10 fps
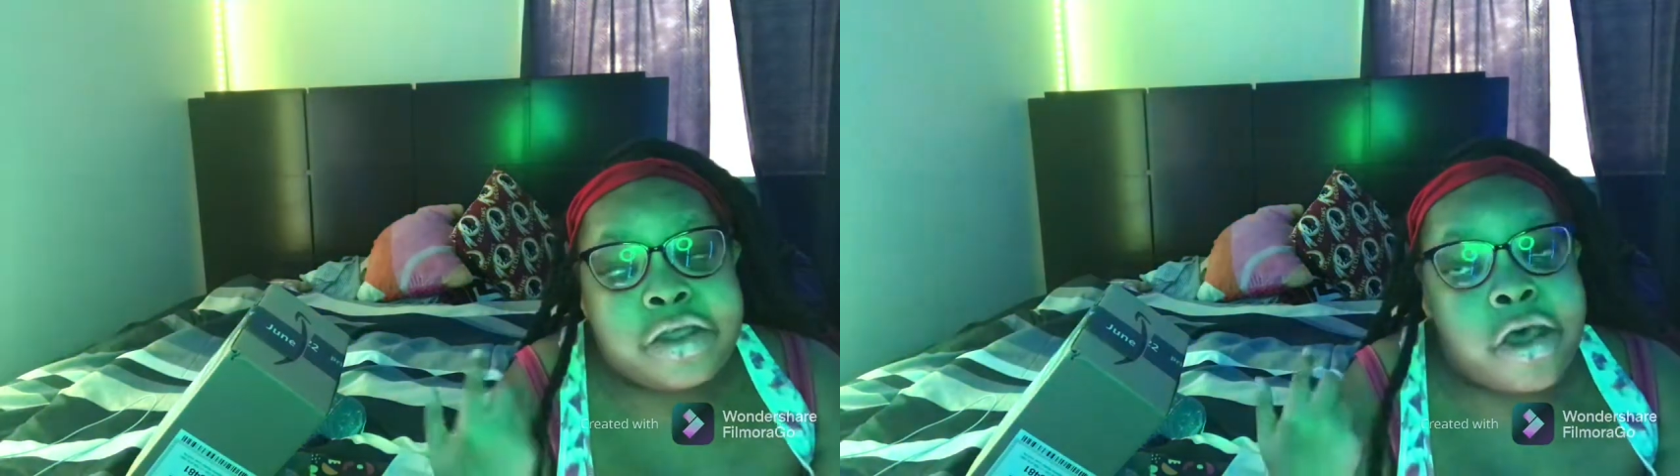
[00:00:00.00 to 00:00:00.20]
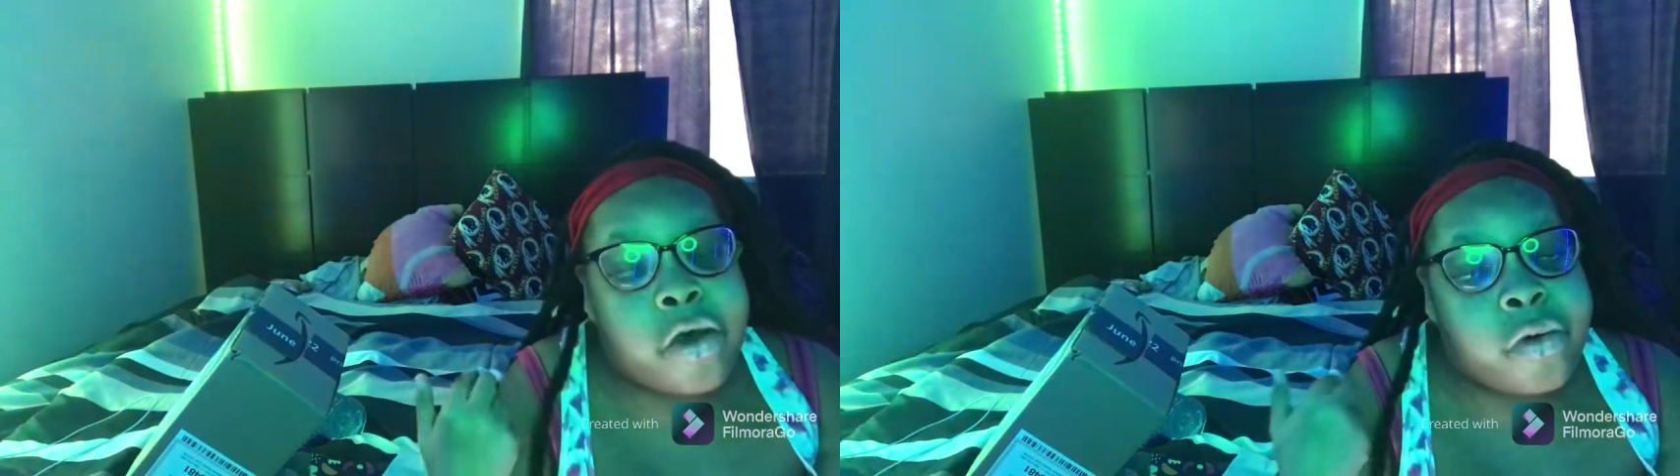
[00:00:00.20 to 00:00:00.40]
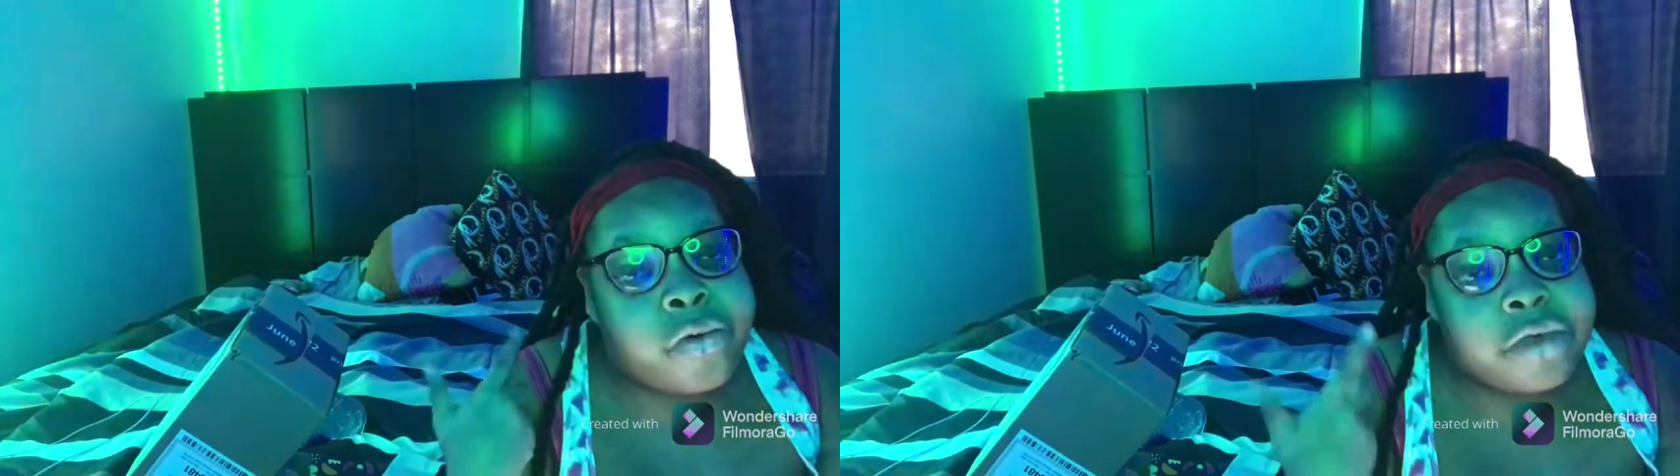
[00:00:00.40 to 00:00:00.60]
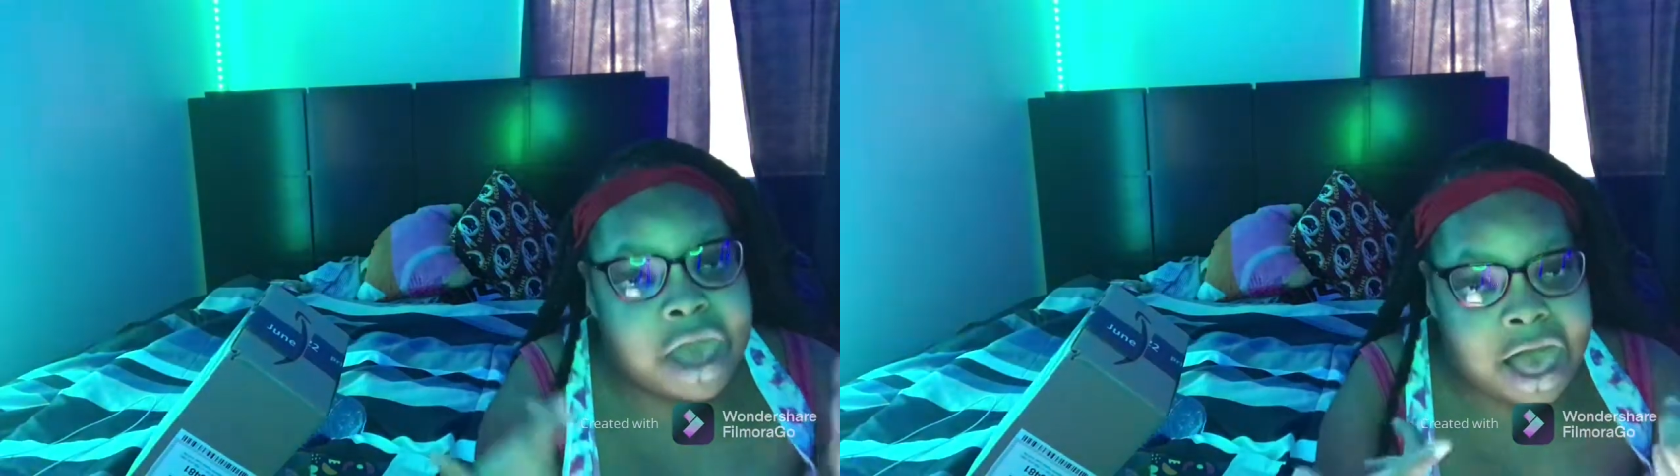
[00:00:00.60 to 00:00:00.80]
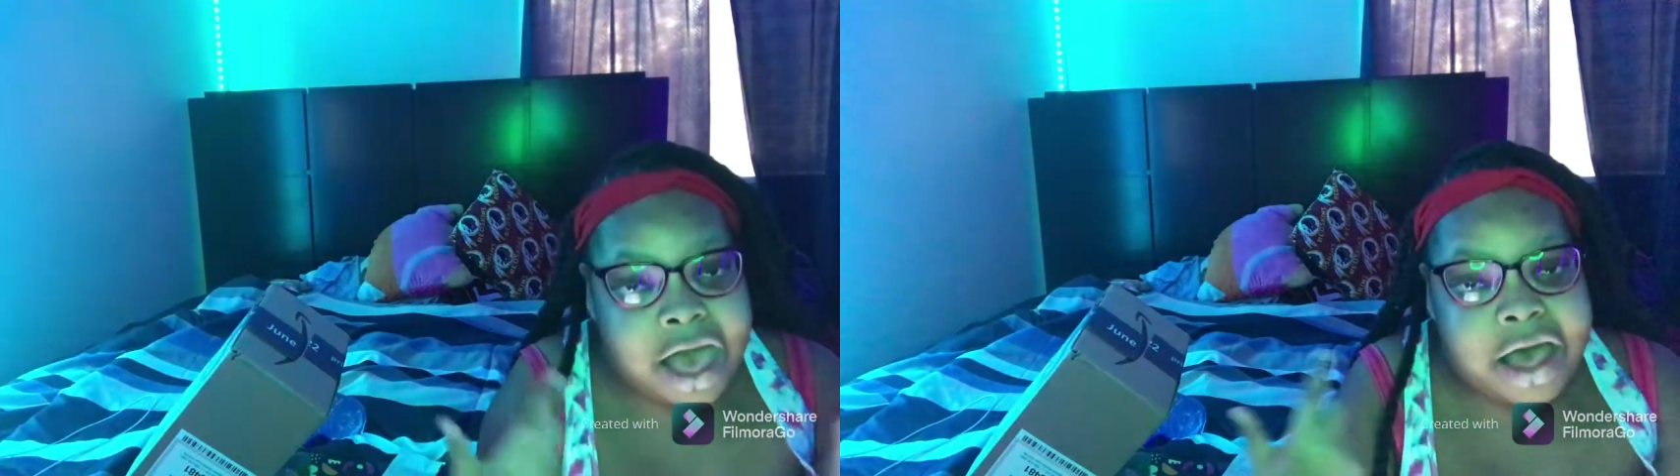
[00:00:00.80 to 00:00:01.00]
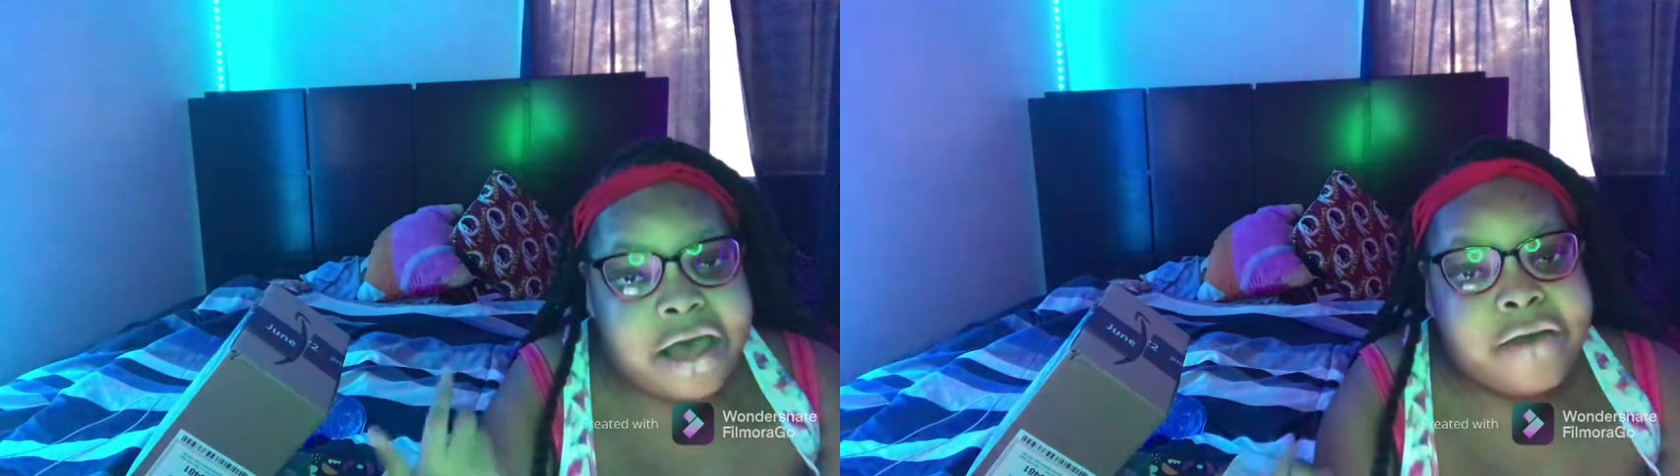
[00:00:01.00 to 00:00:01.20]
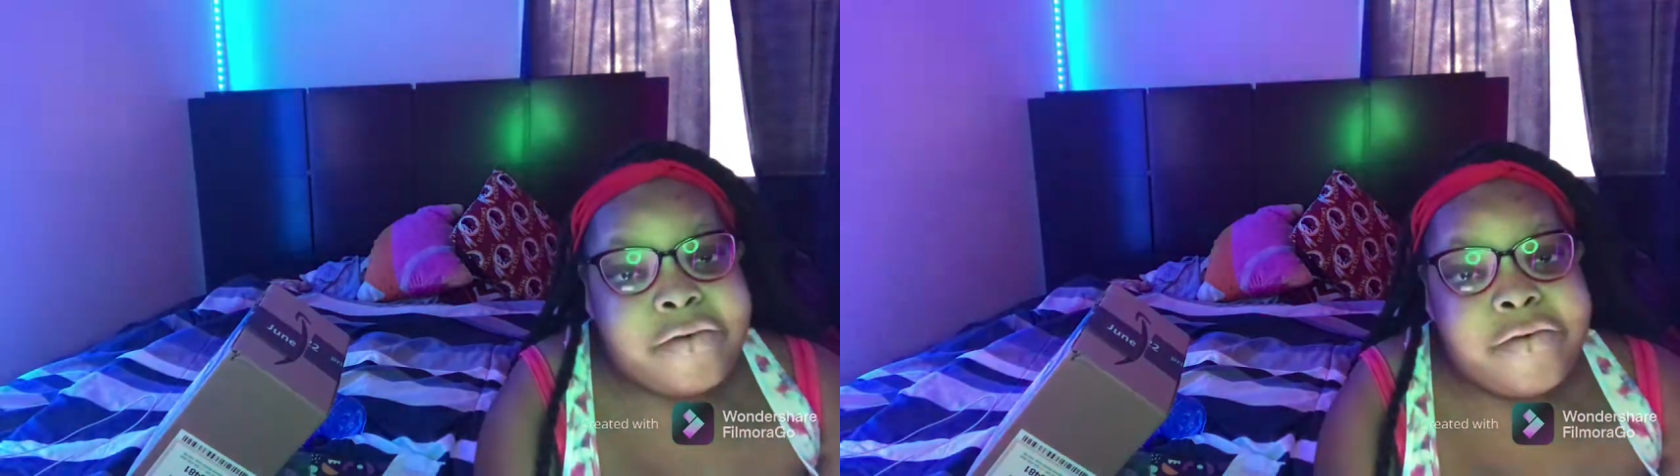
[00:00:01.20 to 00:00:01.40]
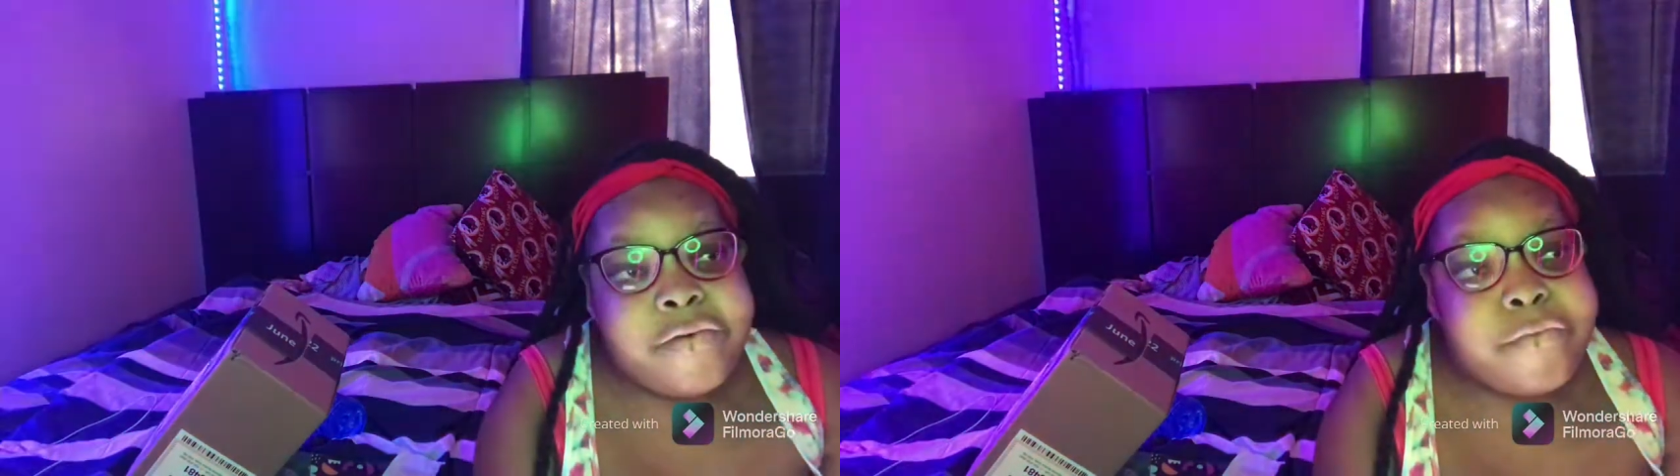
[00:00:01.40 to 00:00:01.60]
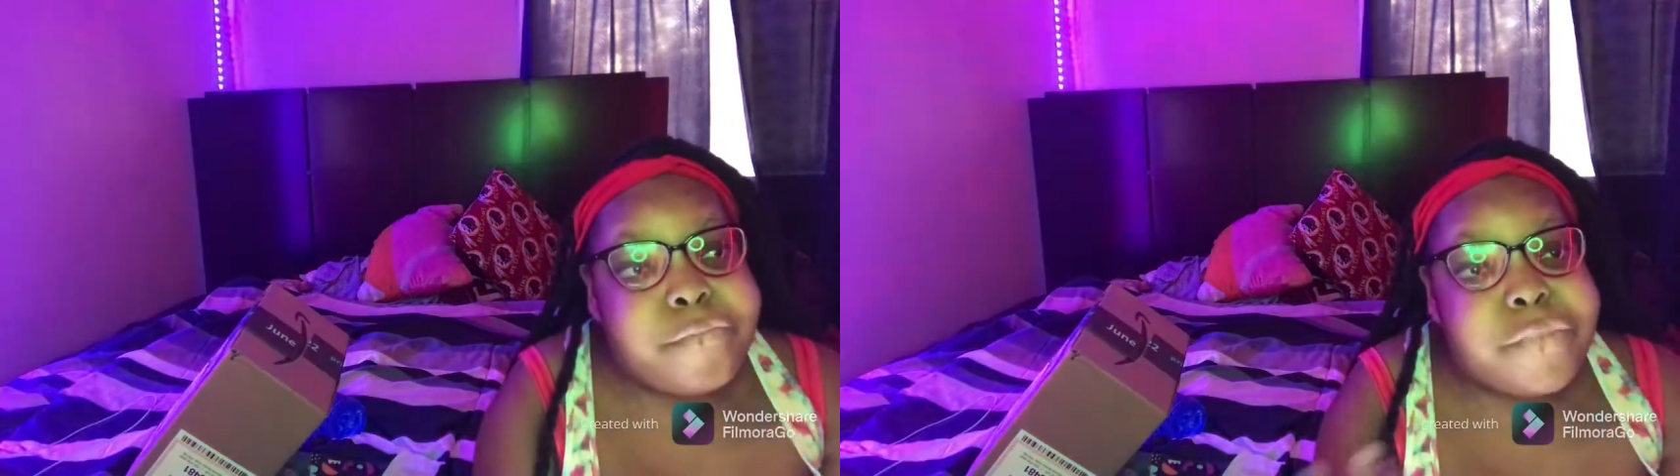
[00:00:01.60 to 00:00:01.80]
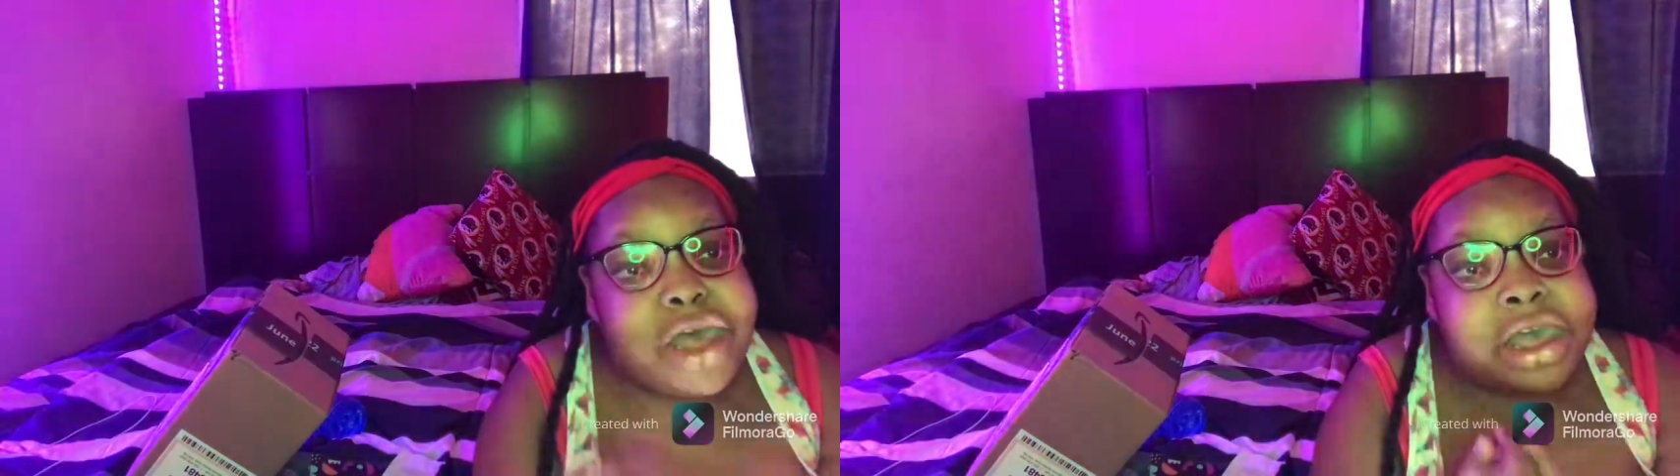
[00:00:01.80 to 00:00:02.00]
so yeah.
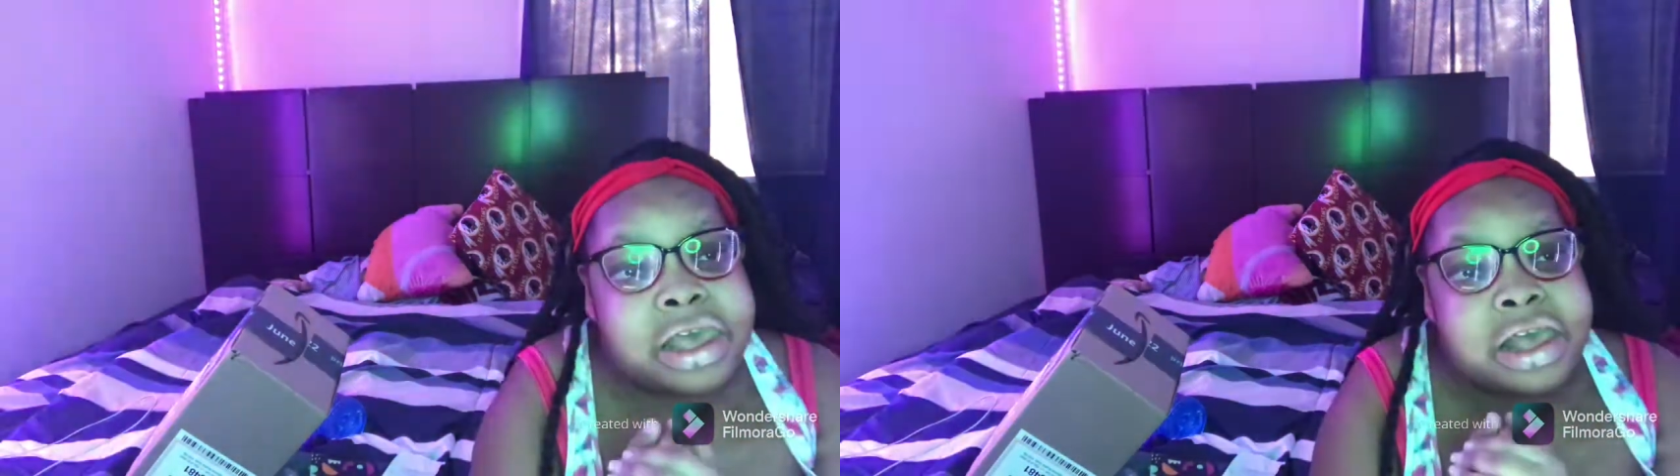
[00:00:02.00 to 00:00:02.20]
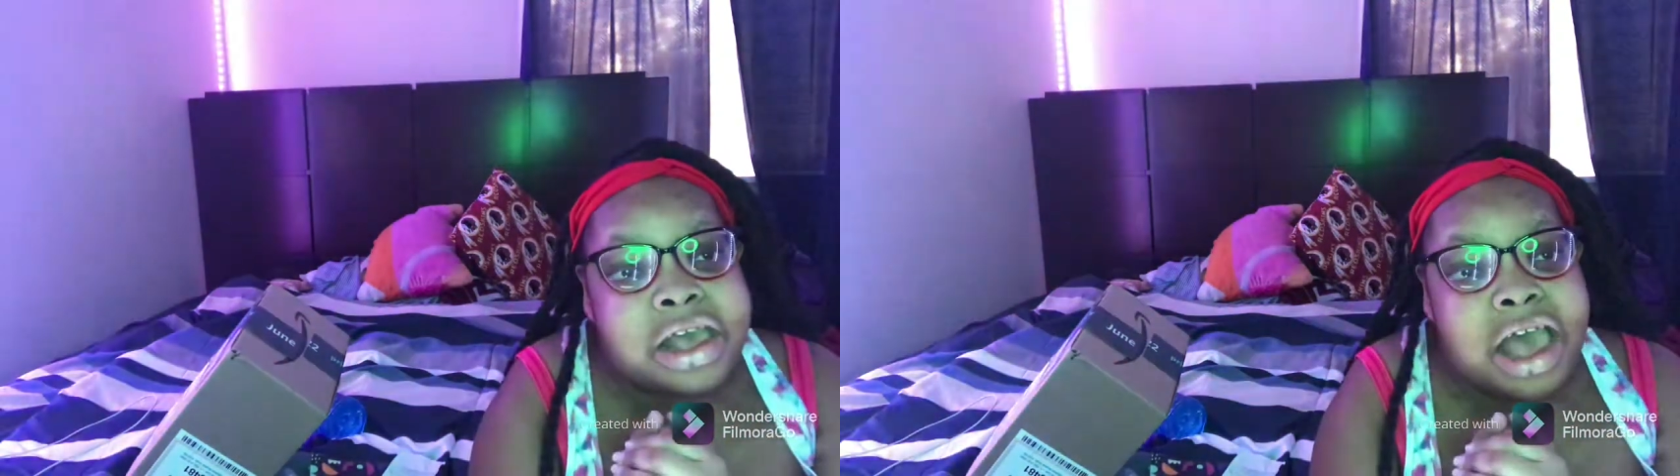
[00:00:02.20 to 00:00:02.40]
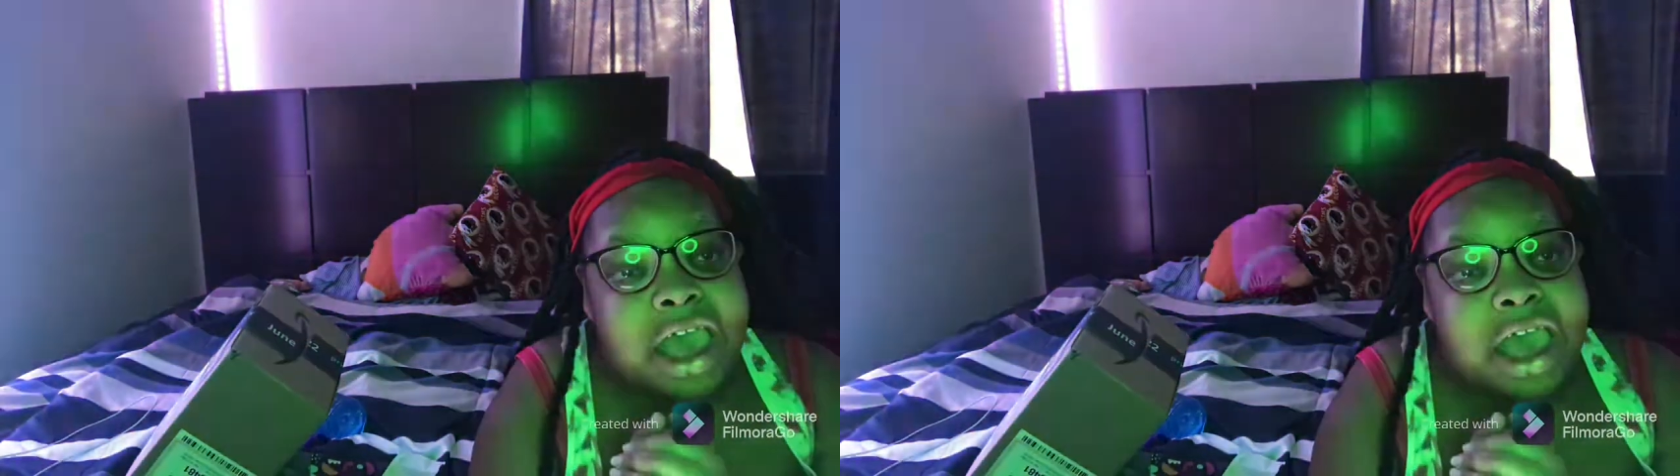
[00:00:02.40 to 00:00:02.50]
But